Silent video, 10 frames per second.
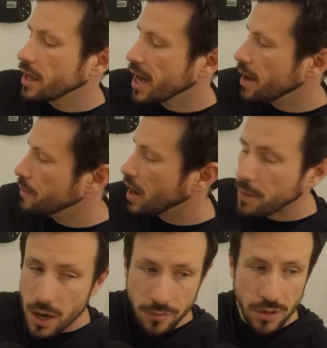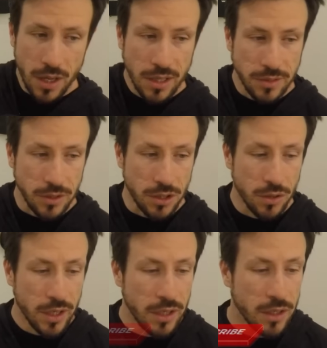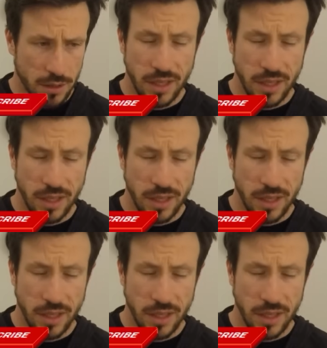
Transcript: Um, I hope you guys have enjoyed.